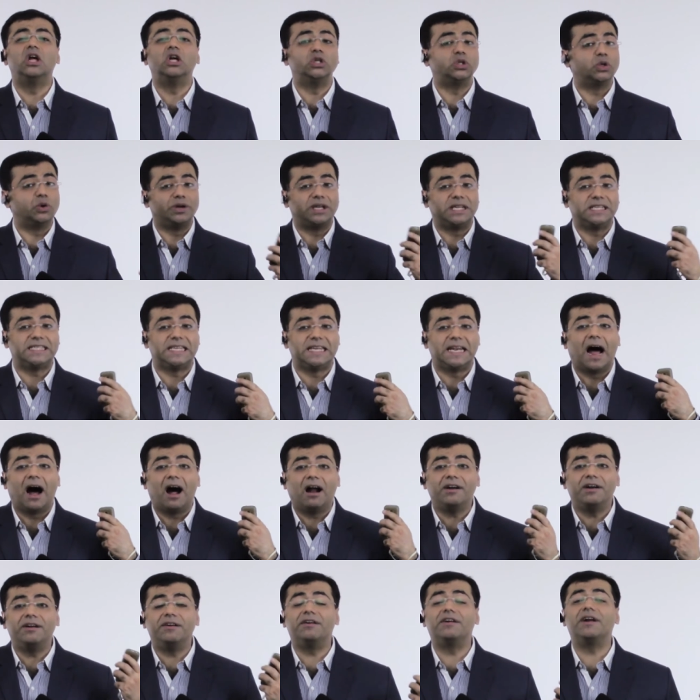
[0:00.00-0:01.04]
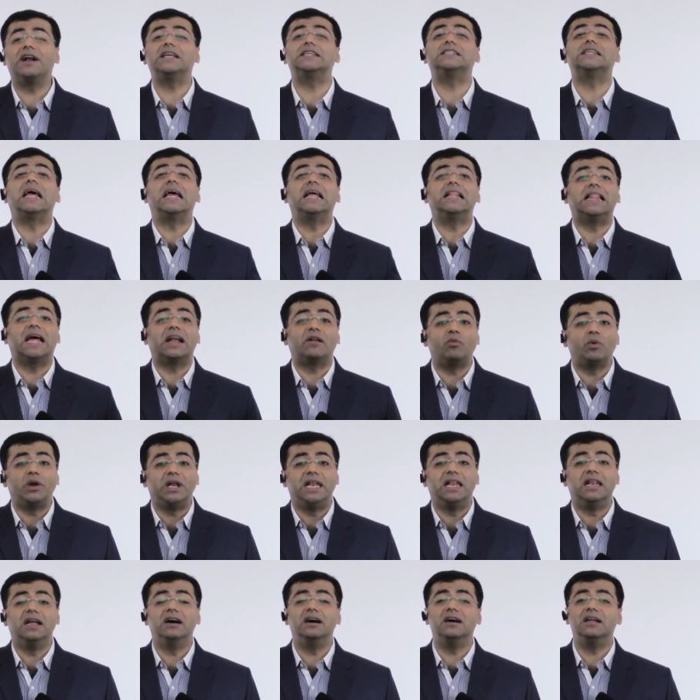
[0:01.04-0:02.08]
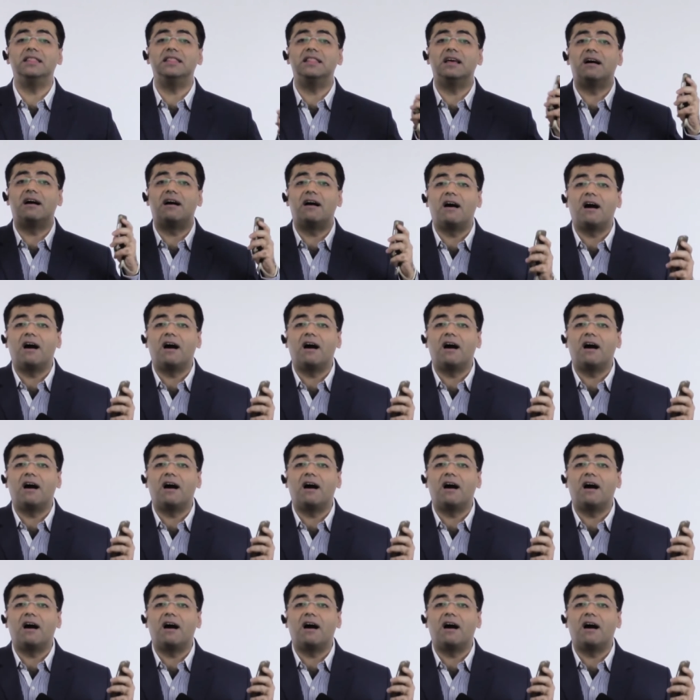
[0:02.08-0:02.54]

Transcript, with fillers: So it is in our interest that we learn the